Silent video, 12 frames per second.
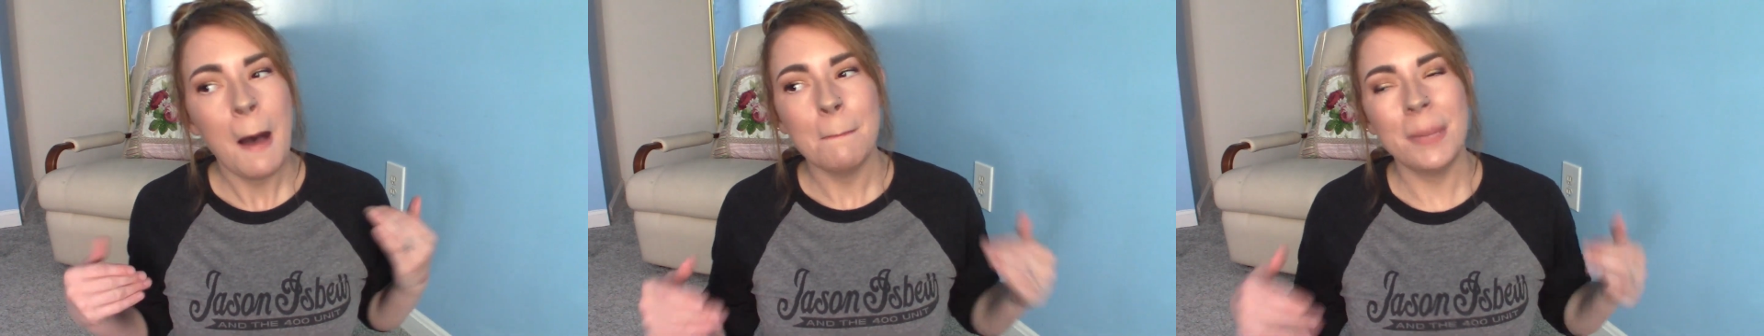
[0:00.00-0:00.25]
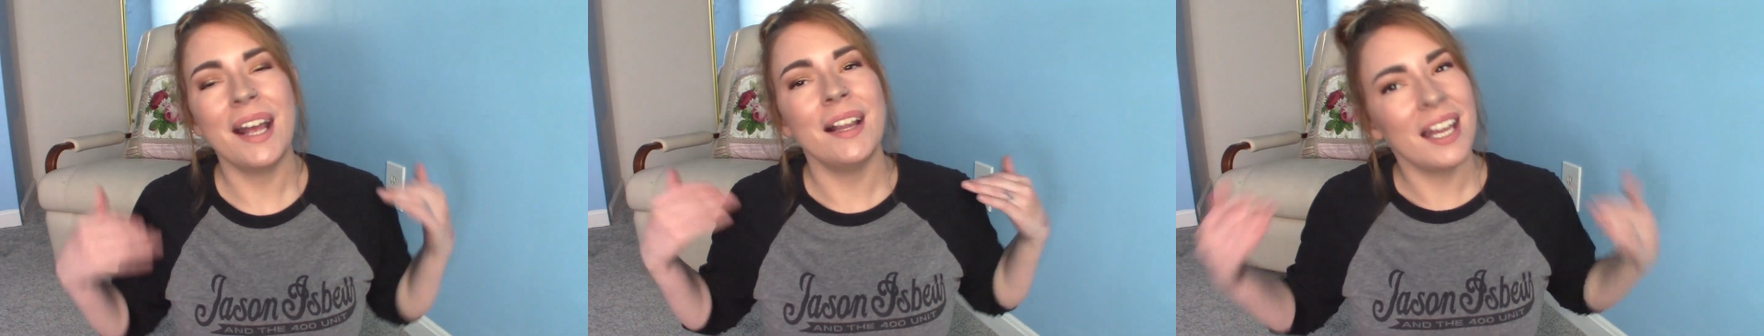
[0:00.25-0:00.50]

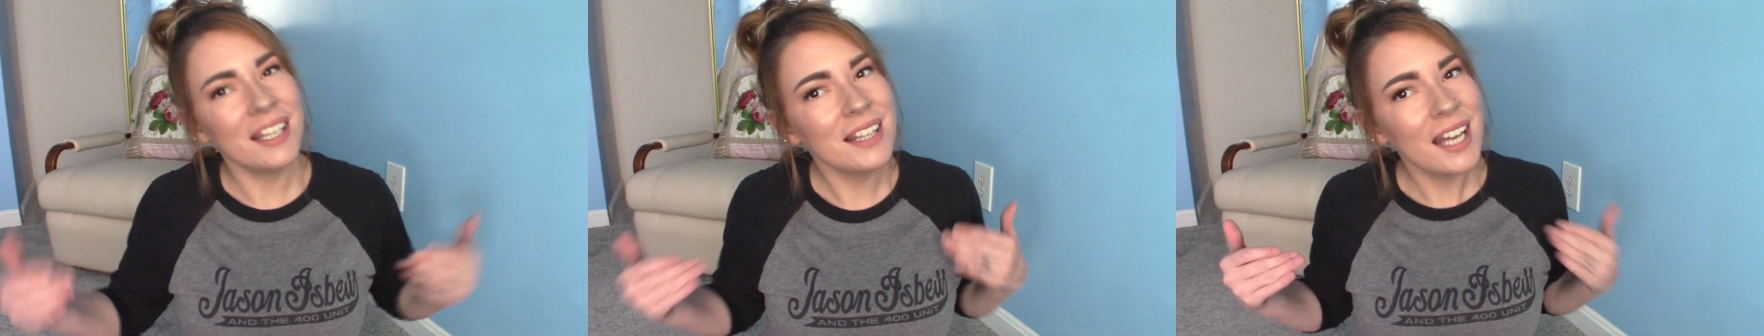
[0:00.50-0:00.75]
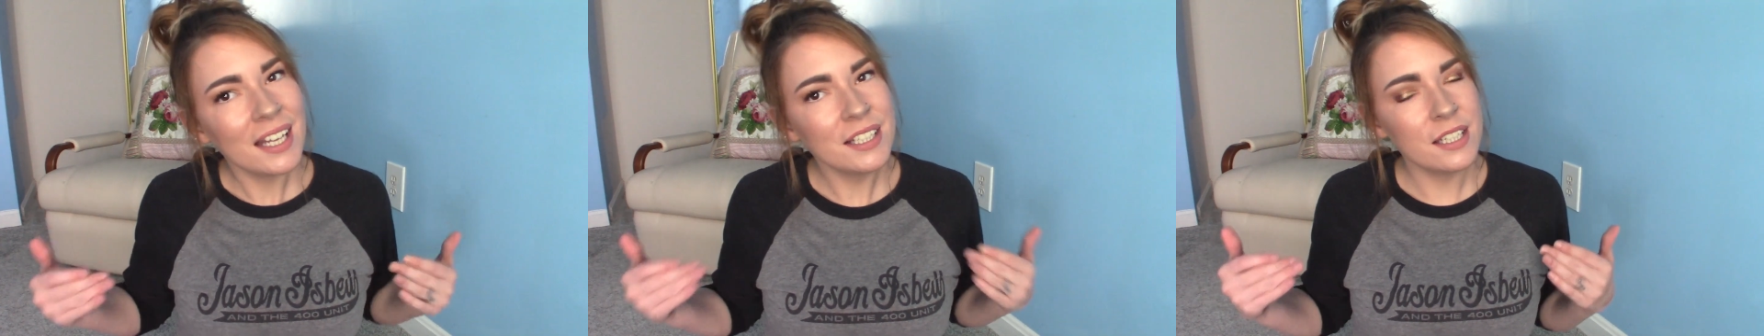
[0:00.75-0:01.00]
but I like
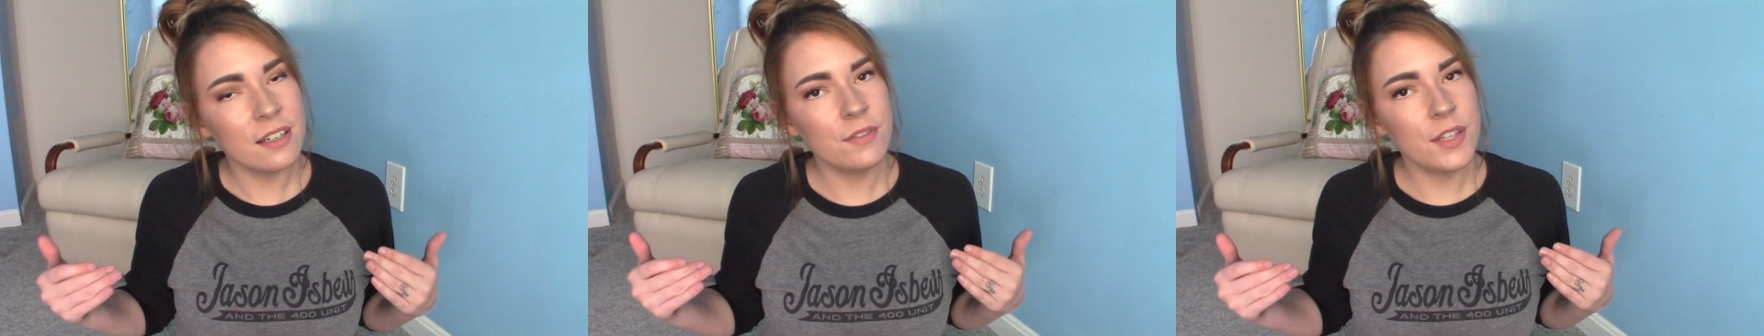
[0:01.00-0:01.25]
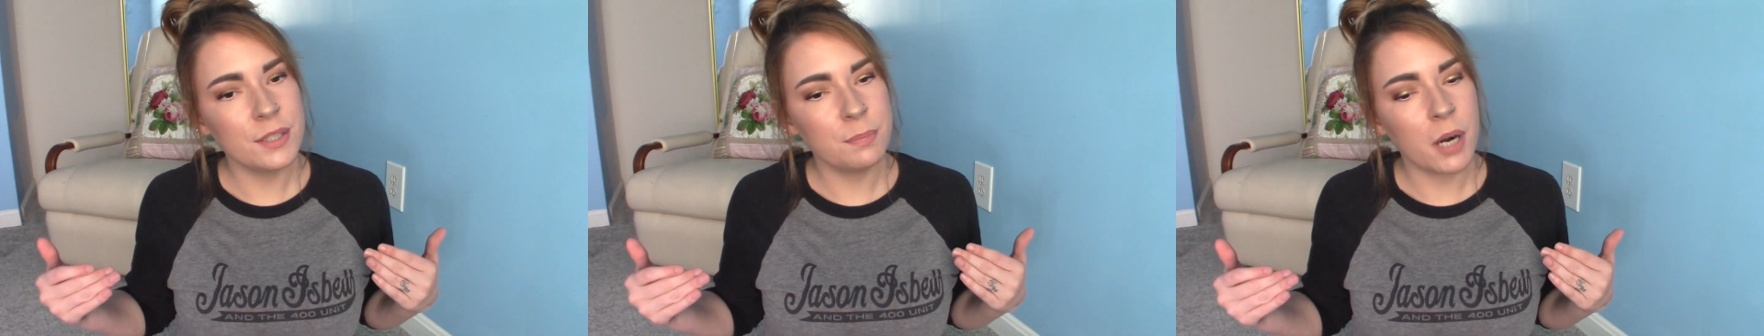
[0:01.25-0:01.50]
the idea of
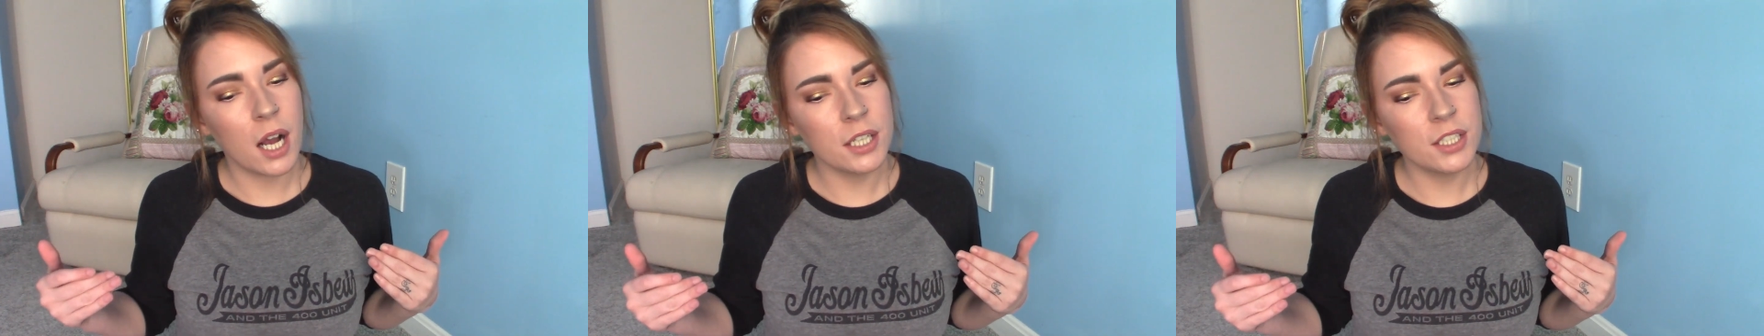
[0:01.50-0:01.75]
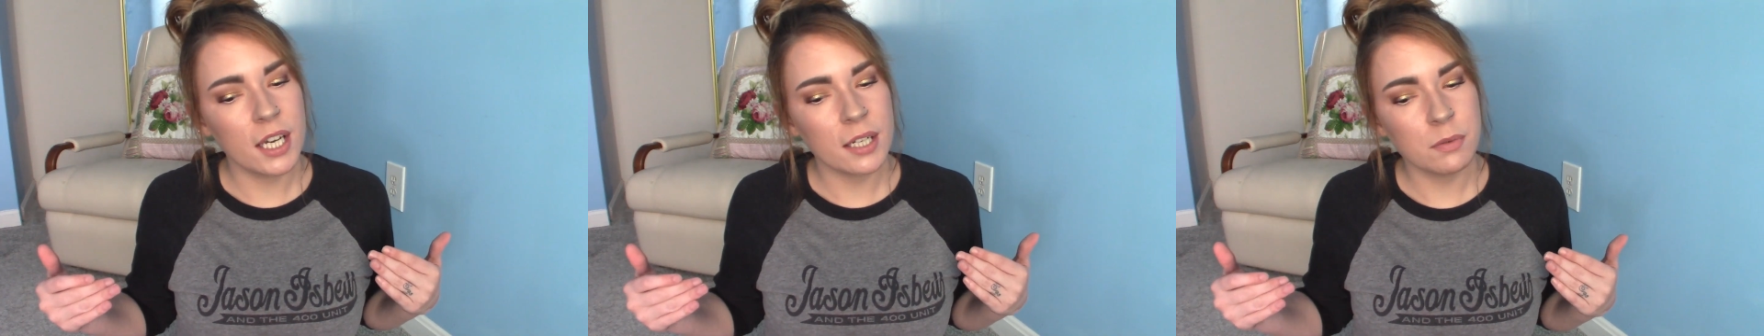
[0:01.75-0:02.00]
this
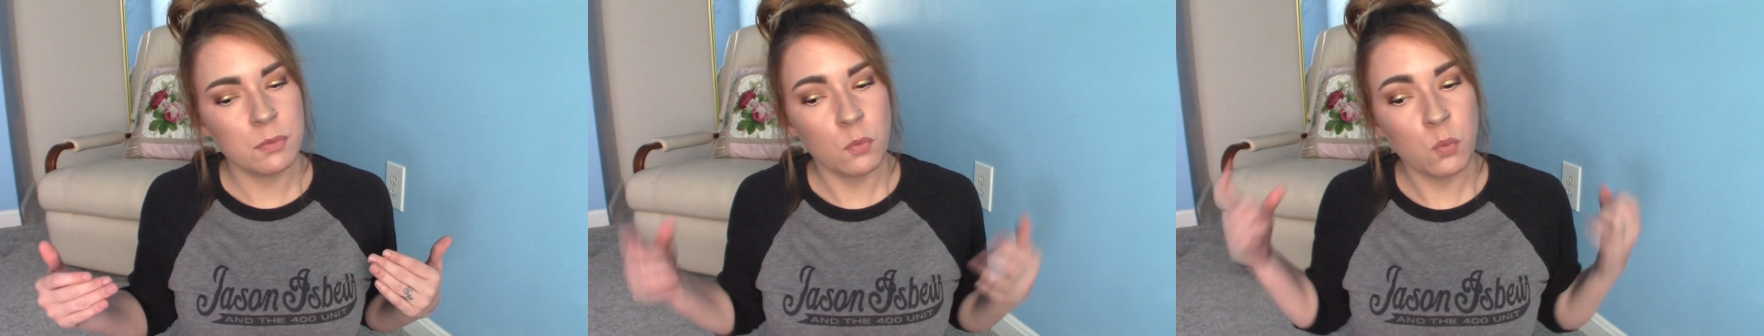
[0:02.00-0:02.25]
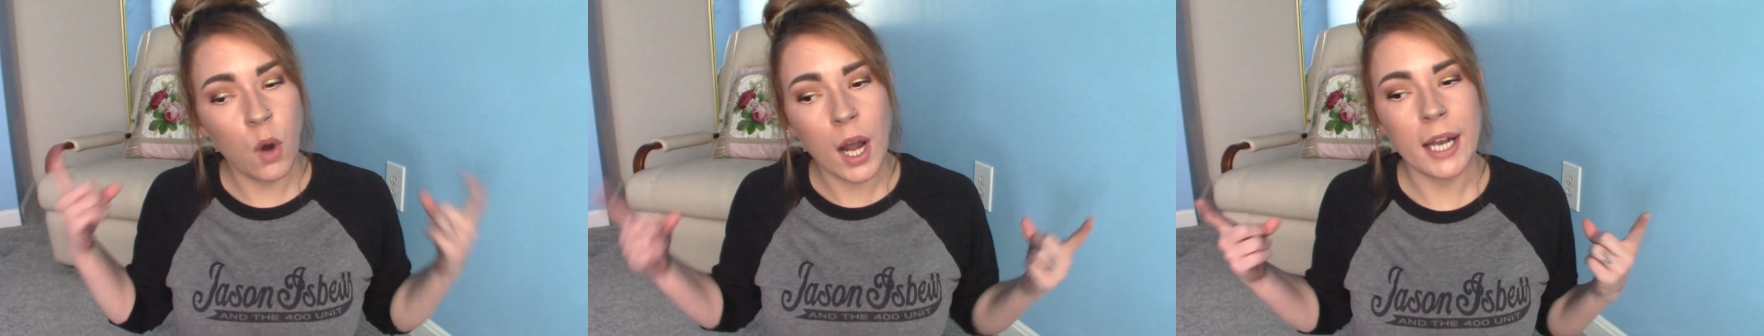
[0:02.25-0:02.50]
project.
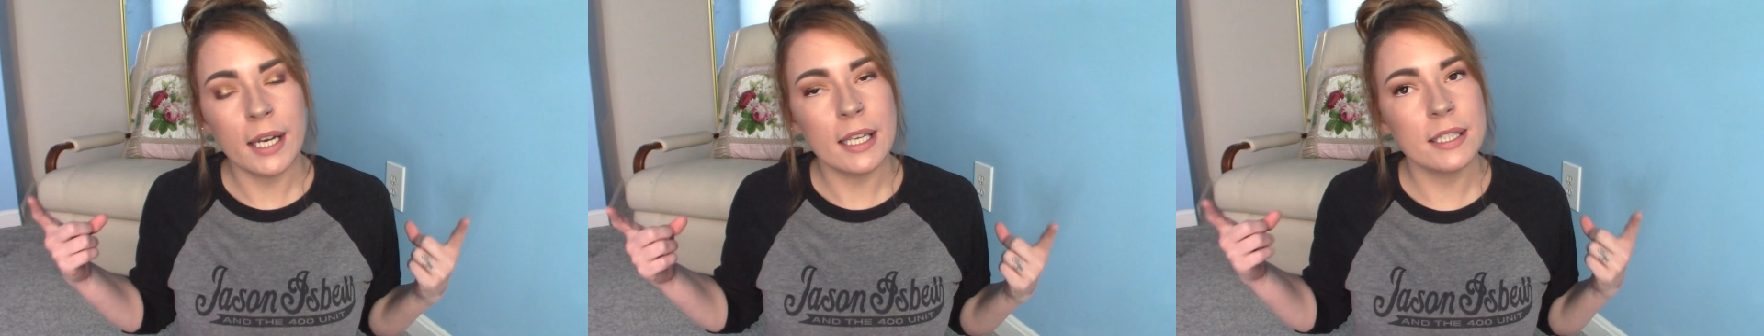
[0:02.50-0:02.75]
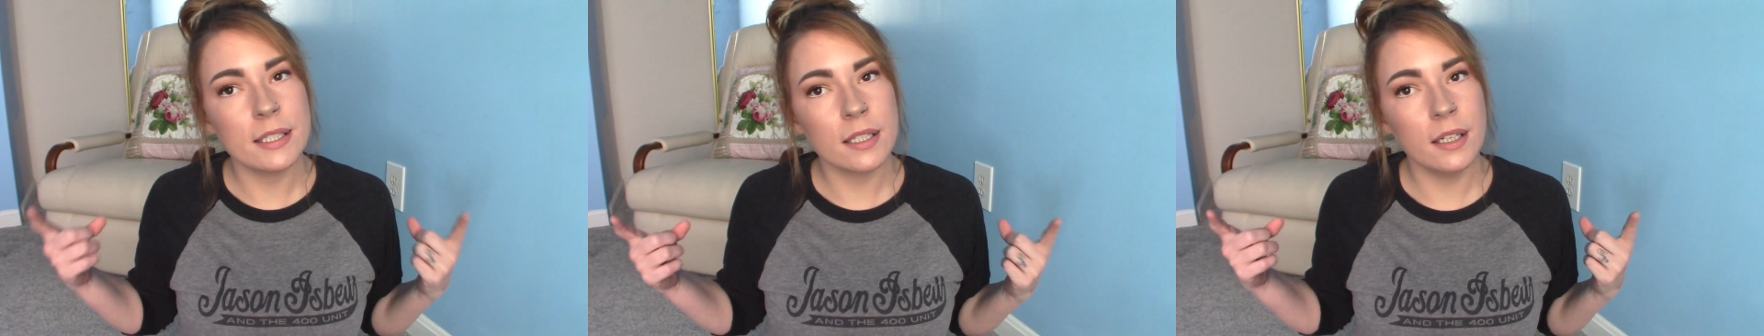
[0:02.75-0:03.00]
One,
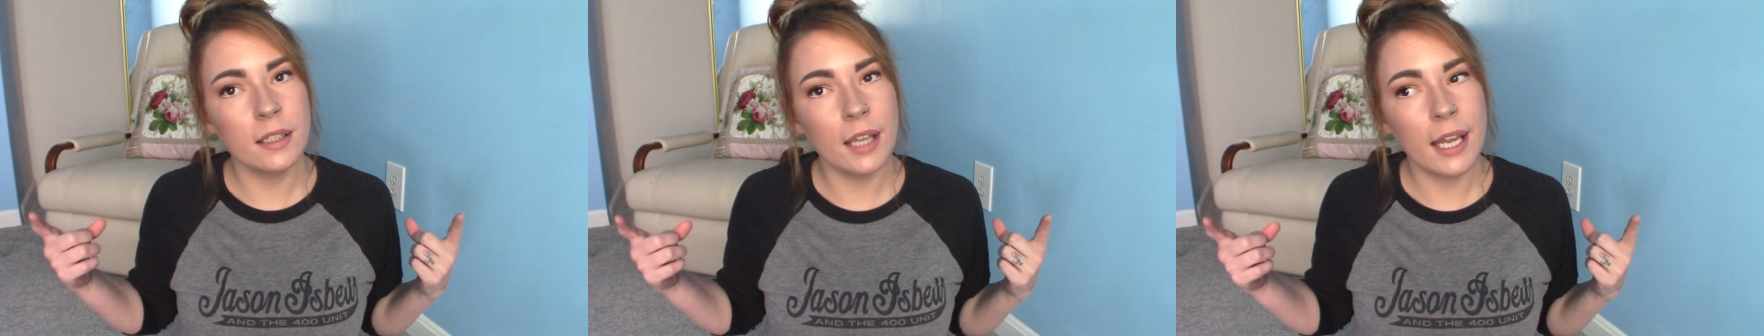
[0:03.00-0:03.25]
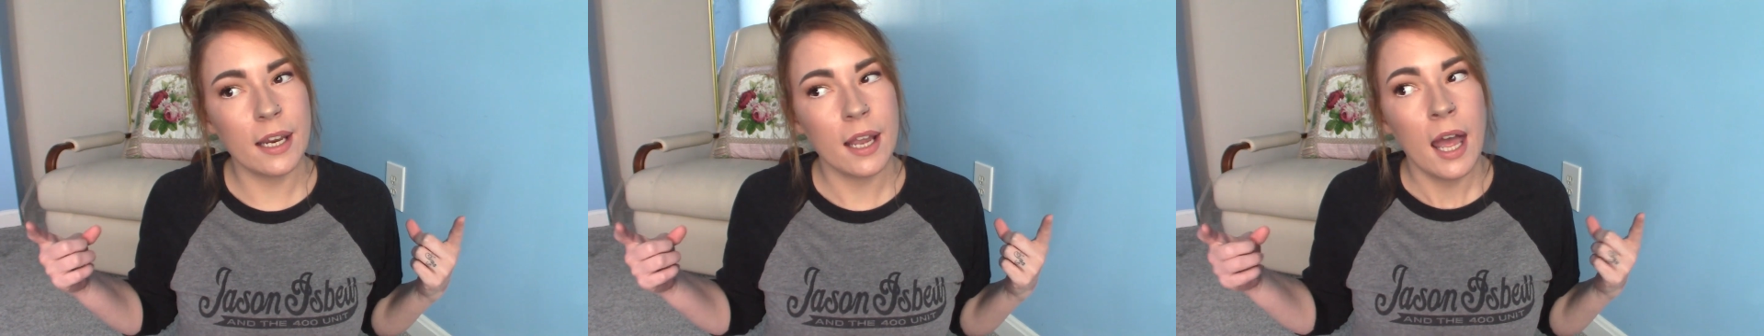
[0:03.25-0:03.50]
it's gonna
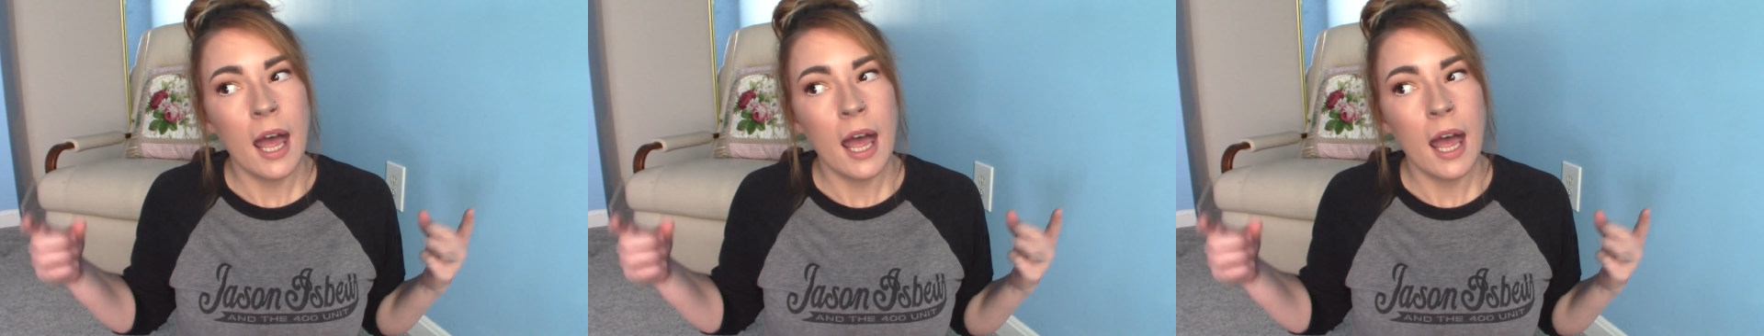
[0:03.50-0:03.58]
like